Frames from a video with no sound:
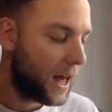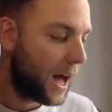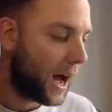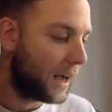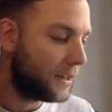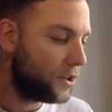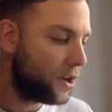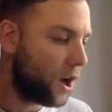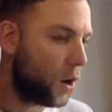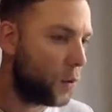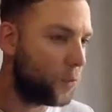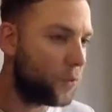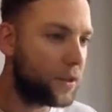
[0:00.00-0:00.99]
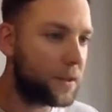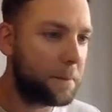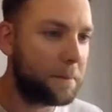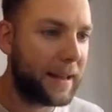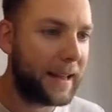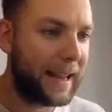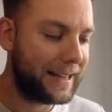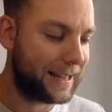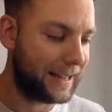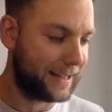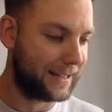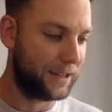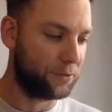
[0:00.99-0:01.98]
I know that the median
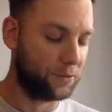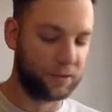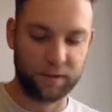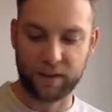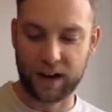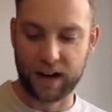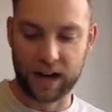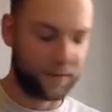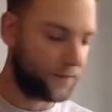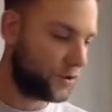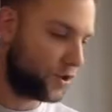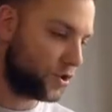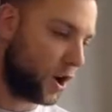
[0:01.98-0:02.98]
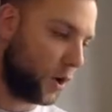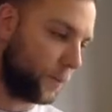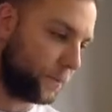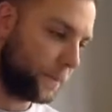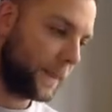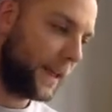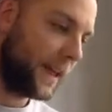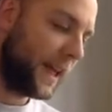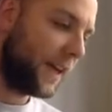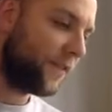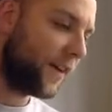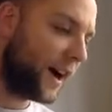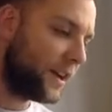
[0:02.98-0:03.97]
is equal to 5. So
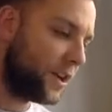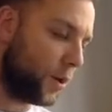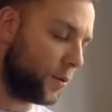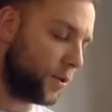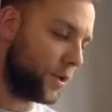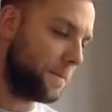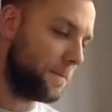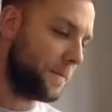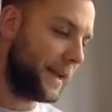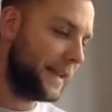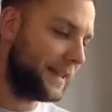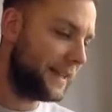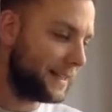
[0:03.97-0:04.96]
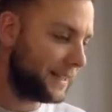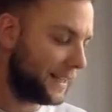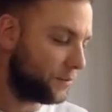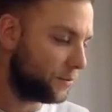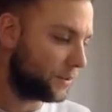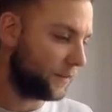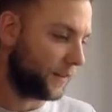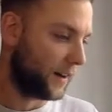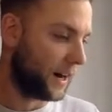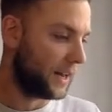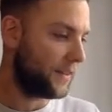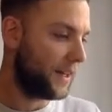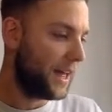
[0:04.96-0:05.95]
if I know that the median is equal to
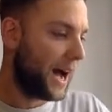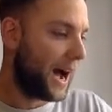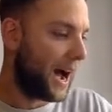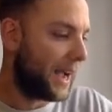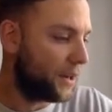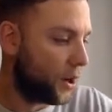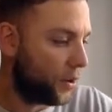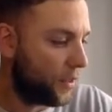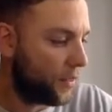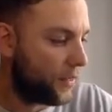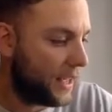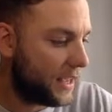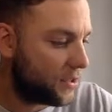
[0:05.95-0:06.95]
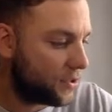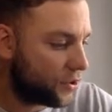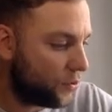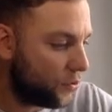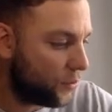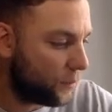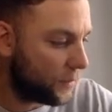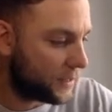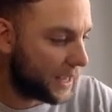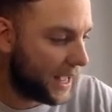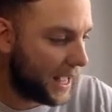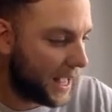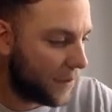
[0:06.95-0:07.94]
5, I know that these 2 numbers
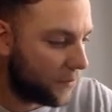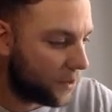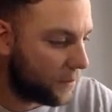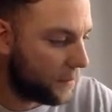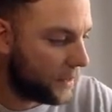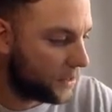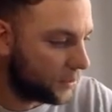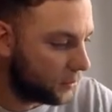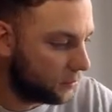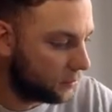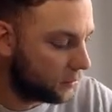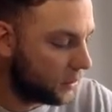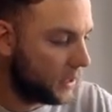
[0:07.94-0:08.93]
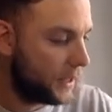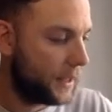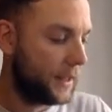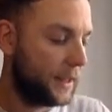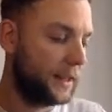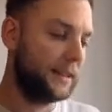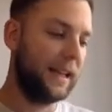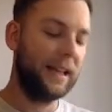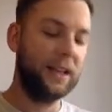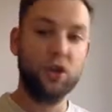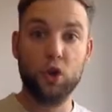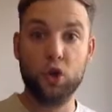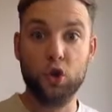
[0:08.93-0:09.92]
here in the middle need
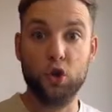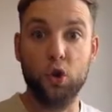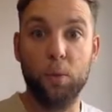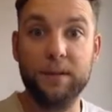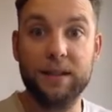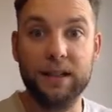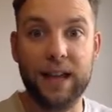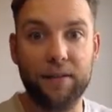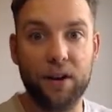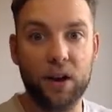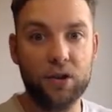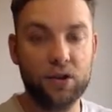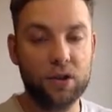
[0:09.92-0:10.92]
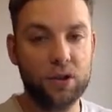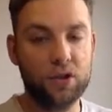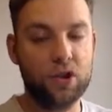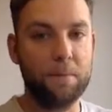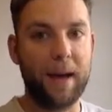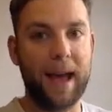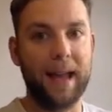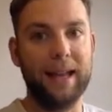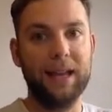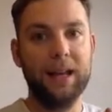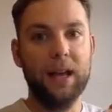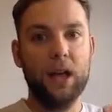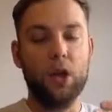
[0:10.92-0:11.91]
to sum together to make
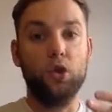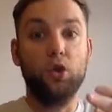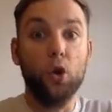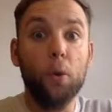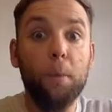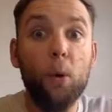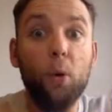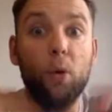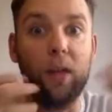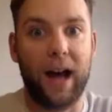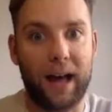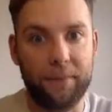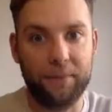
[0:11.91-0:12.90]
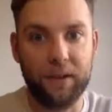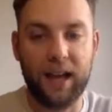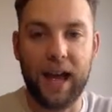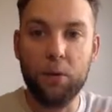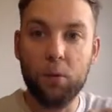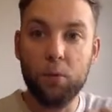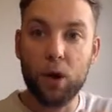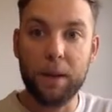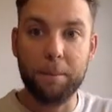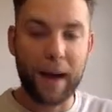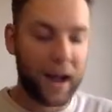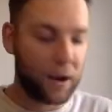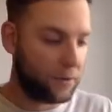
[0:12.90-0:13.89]
double that. Okay, we're working
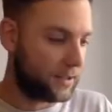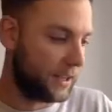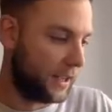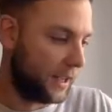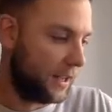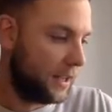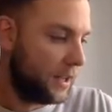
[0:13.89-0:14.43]
backwards here.